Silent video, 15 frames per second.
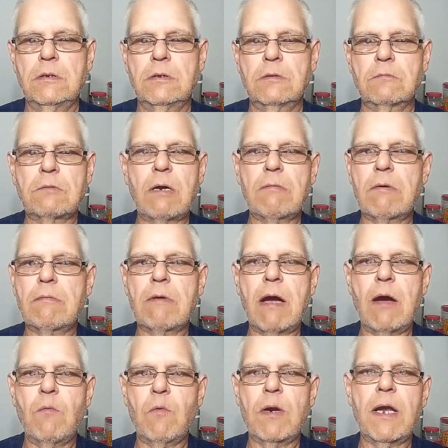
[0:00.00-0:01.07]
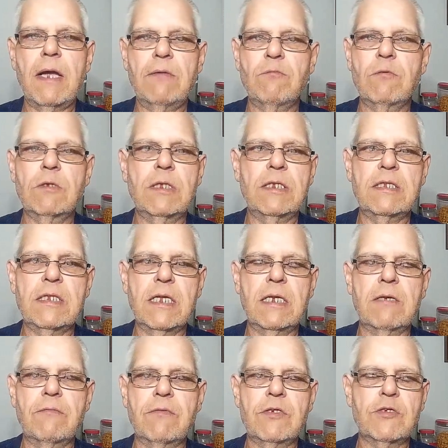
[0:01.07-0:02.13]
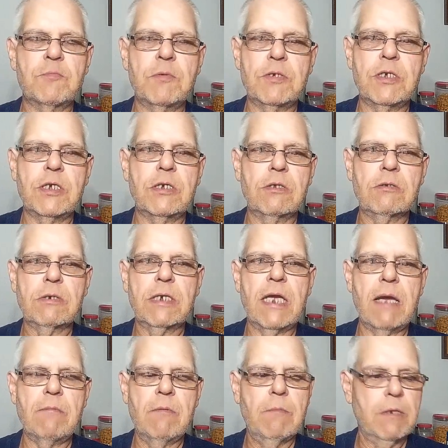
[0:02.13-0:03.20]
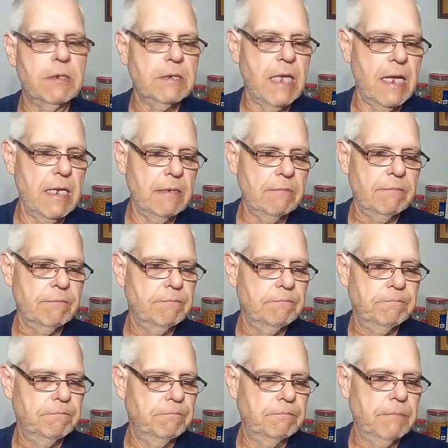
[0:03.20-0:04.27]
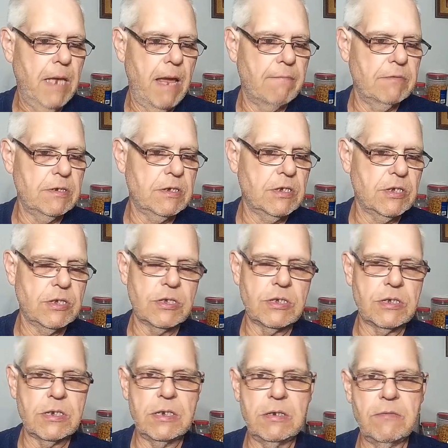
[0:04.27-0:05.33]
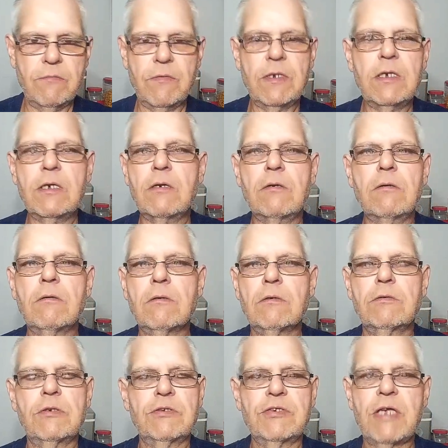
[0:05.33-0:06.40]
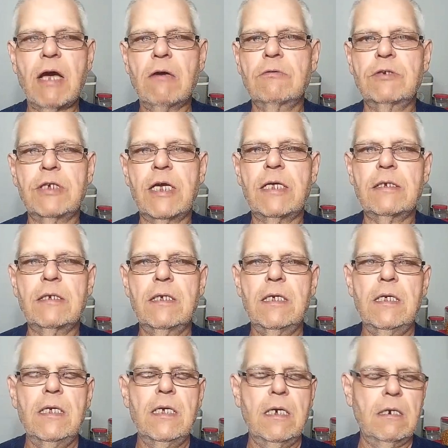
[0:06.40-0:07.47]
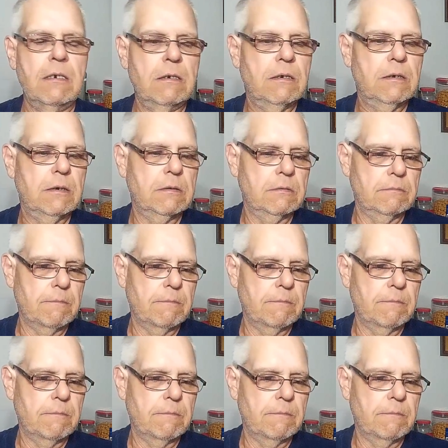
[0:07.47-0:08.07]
what I really think of this particular camera, because I haven't seen the video or the sound yet. I